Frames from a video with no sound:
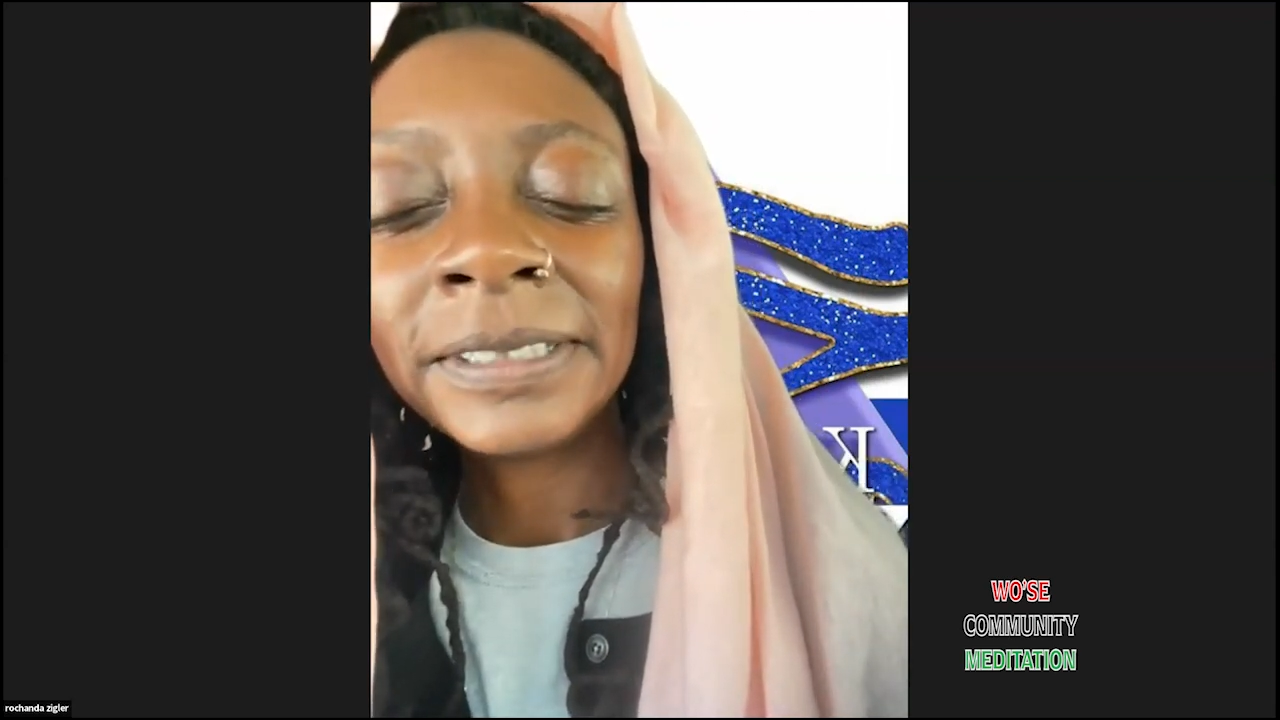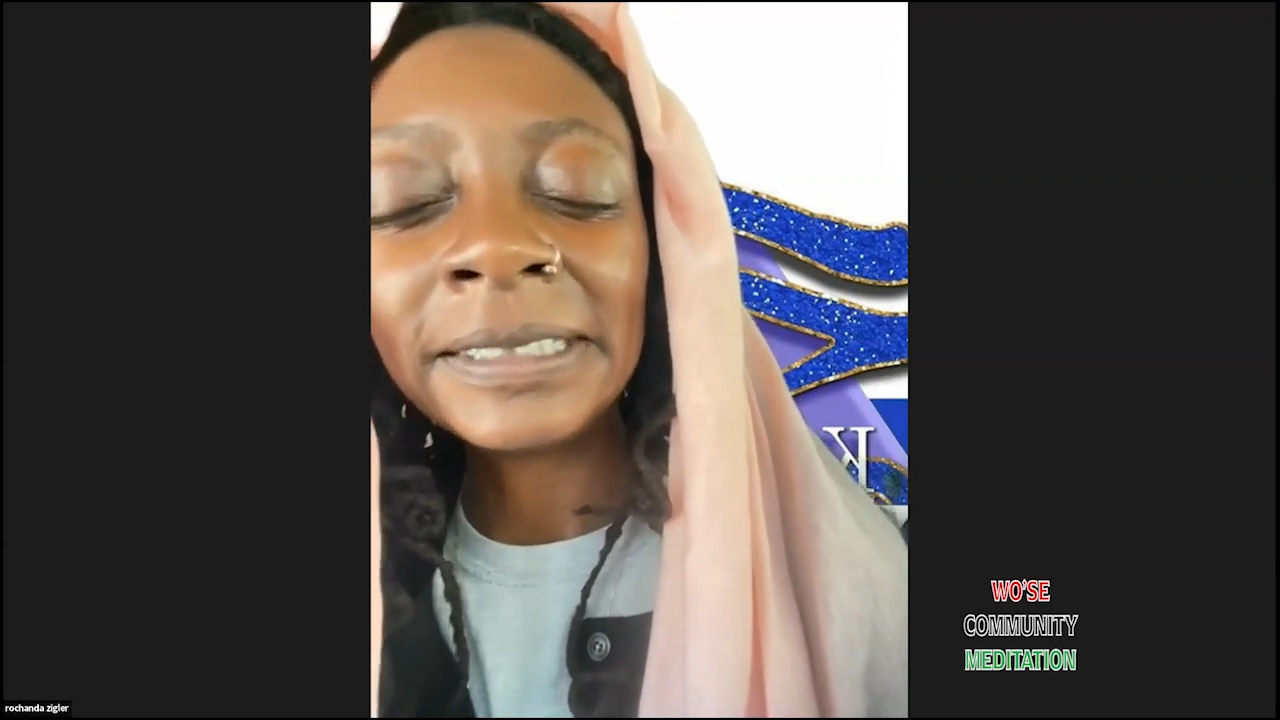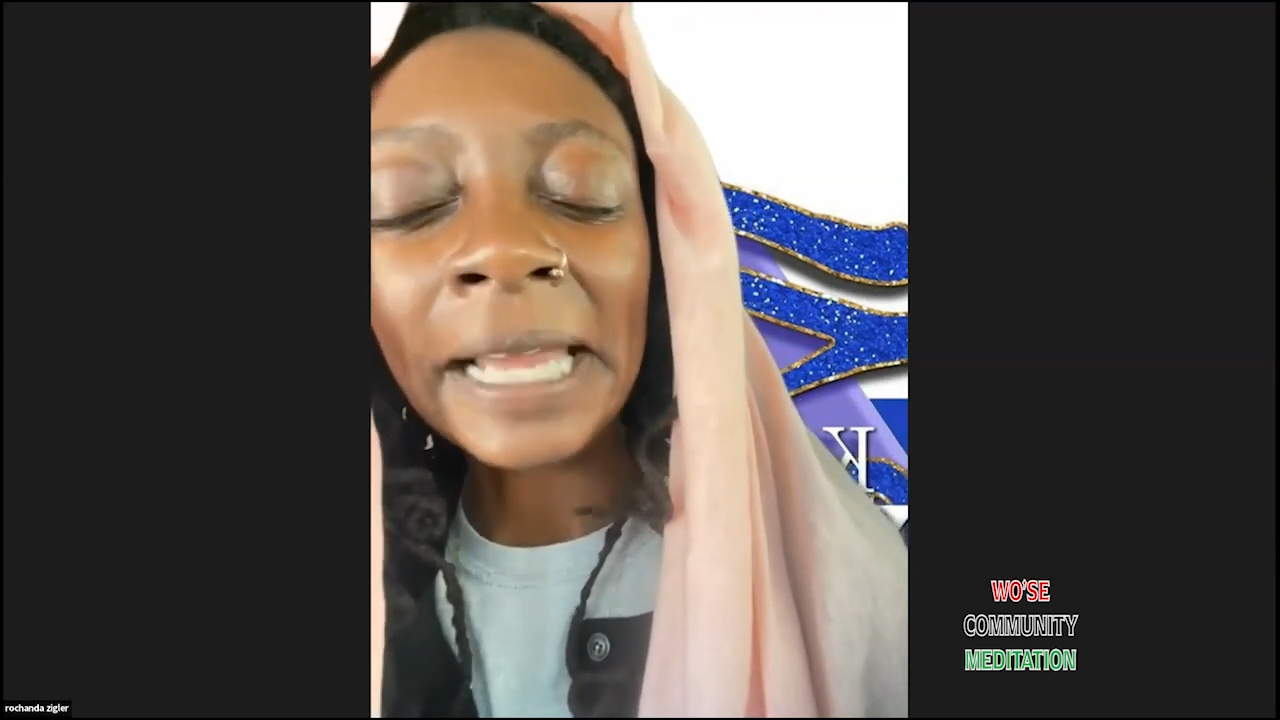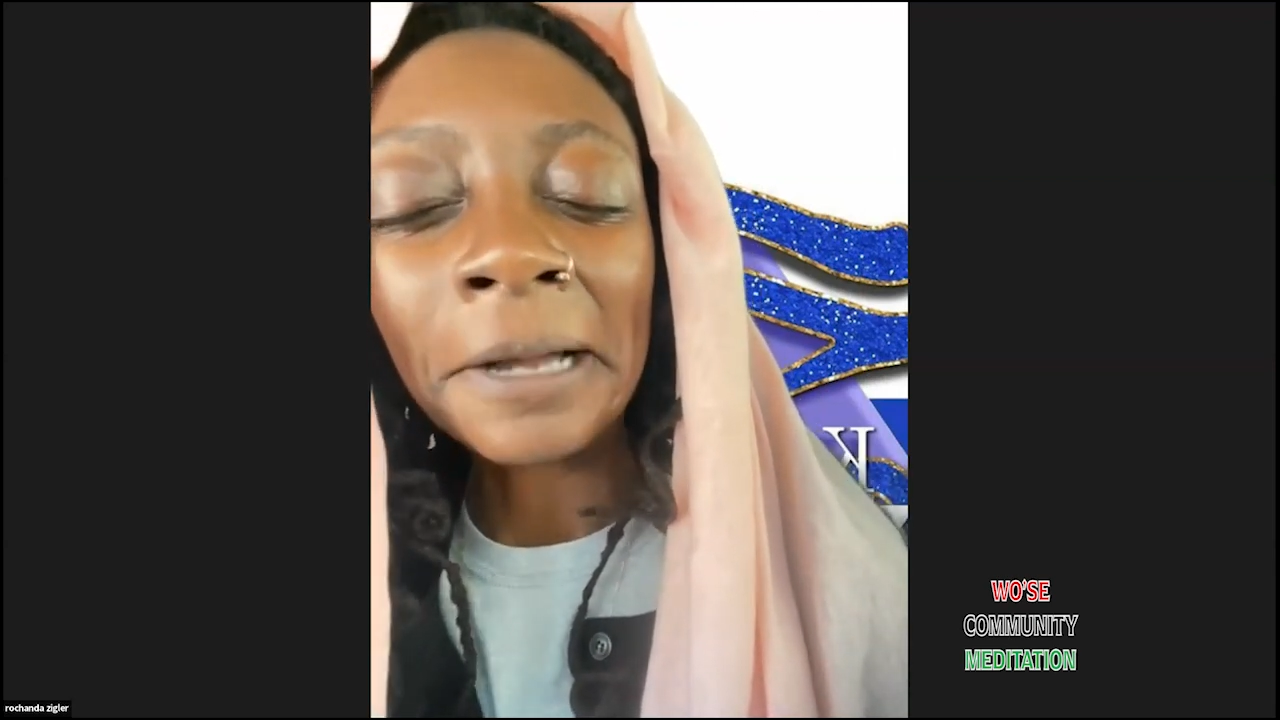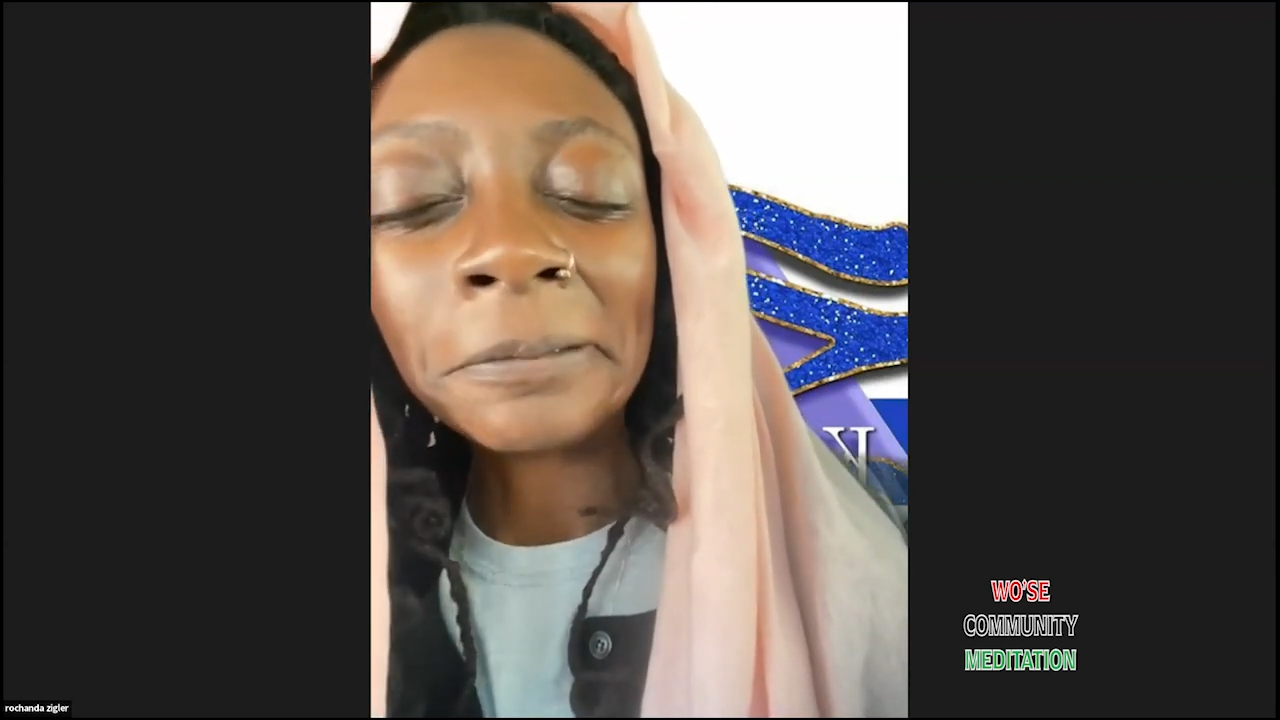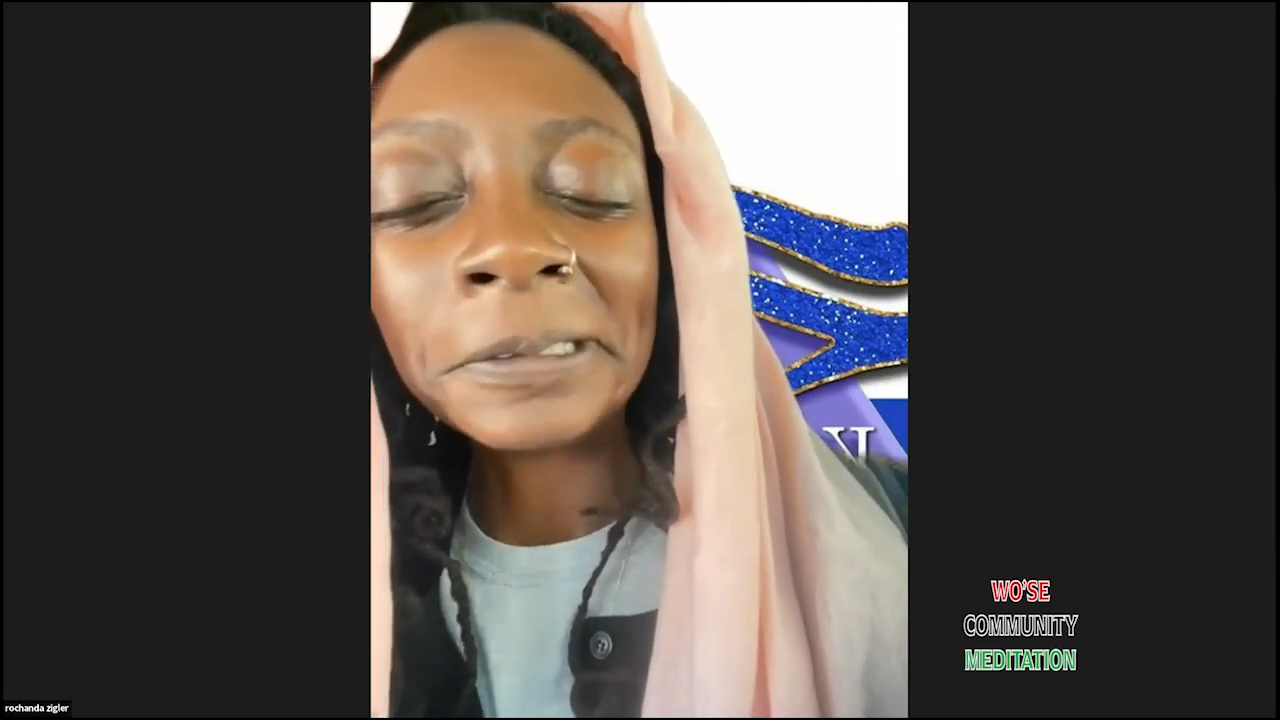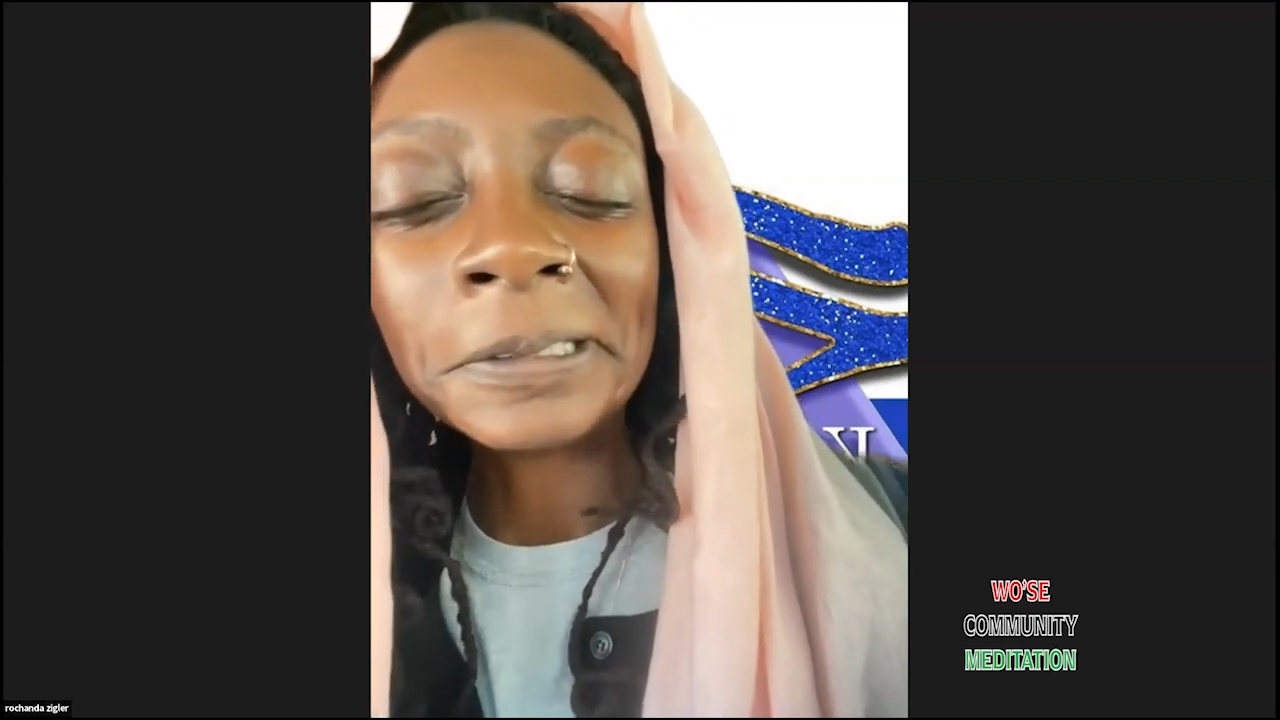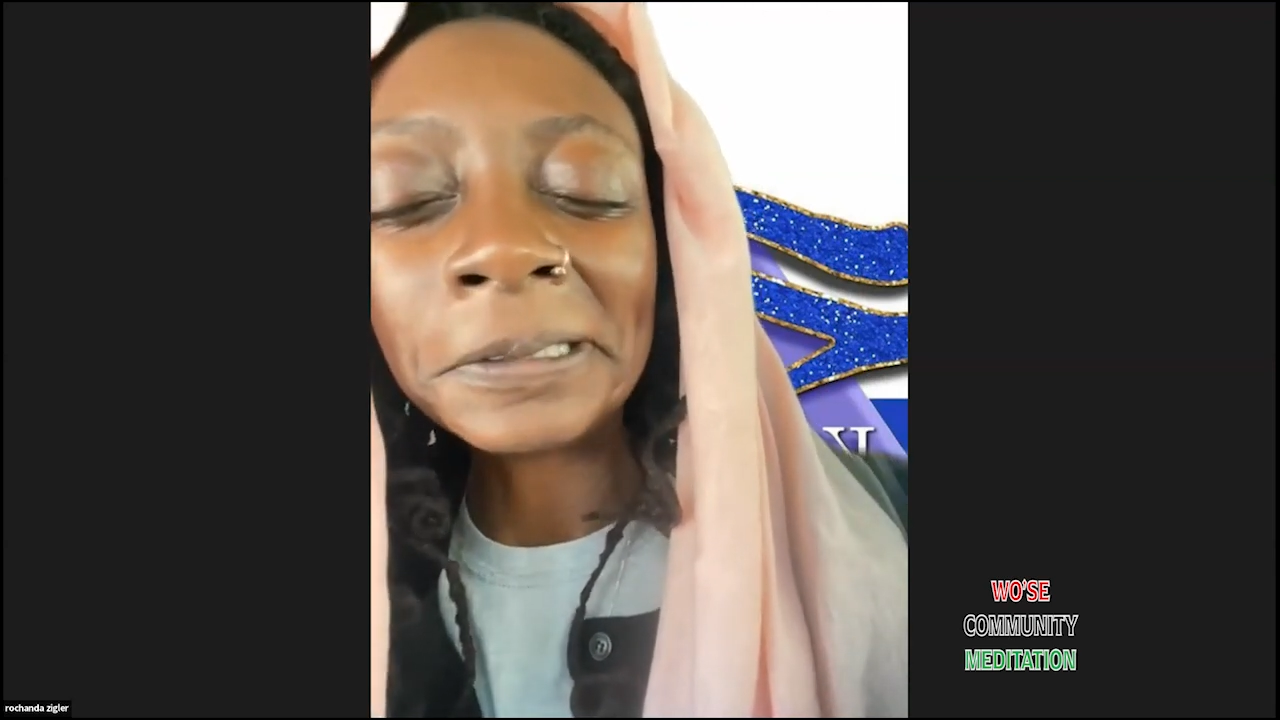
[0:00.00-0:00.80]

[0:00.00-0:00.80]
sound